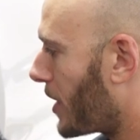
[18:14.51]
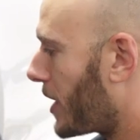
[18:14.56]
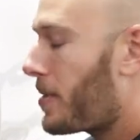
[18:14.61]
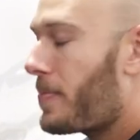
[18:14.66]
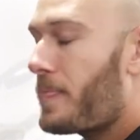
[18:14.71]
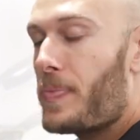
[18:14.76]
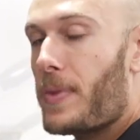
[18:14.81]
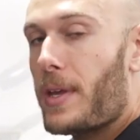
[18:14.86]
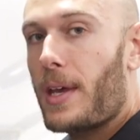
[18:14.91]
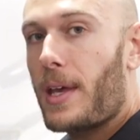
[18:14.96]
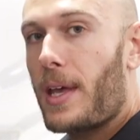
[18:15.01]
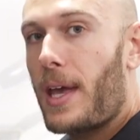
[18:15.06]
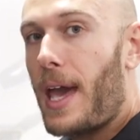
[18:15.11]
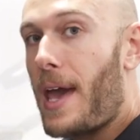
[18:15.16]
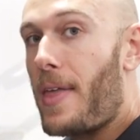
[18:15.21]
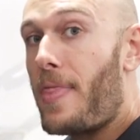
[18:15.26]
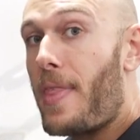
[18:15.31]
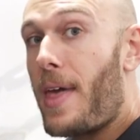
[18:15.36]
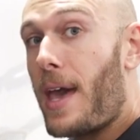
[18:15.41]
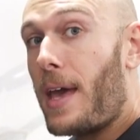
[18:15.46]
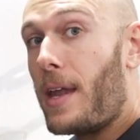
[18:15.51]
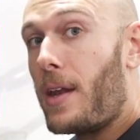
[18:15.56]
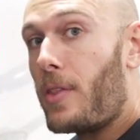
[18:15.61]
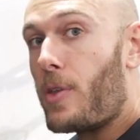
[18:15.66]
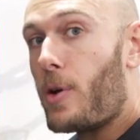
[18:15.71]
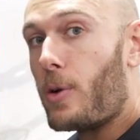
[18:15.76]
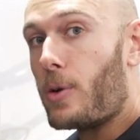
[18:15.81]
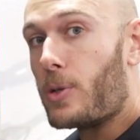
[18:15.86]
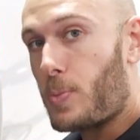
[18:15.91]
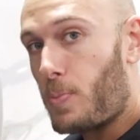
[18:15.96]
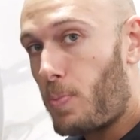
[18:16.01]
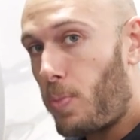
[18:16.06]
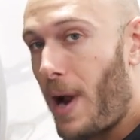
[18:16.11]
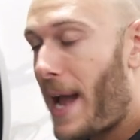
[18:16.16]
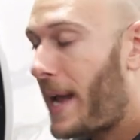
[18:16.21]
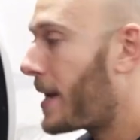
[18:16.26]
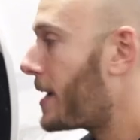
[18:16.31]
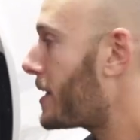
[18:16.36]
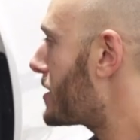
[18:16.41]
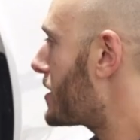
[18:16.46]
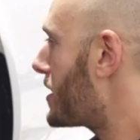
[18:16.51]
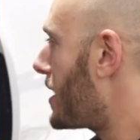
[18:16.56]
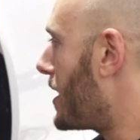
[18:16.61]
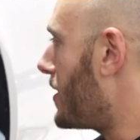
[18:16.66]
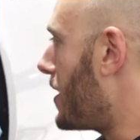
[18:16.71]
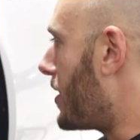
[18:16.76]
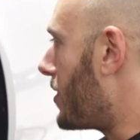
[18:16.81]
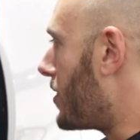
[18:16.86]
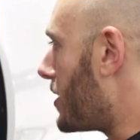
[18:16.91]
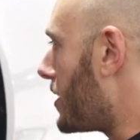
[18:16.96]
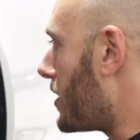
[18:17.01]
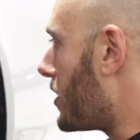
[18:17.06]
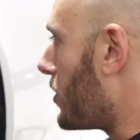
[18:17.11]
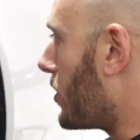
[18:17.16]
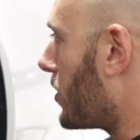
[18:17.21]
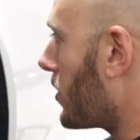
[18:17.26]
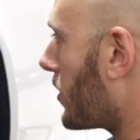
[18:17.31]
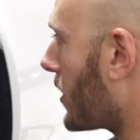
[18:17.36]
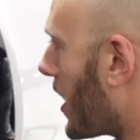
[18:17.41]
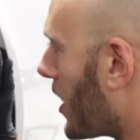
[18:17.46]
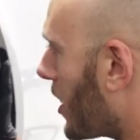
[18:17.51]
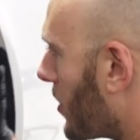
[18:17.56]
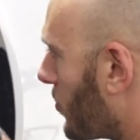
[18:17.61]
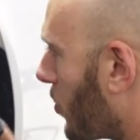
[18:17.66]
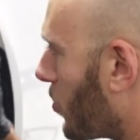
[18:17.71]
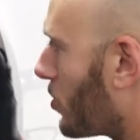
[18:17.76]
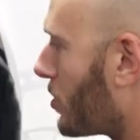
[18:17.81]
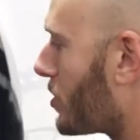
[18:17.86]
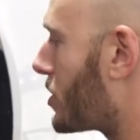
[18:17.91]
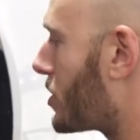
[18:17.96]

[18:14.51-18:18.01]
in and then those brackets, and then the caliper will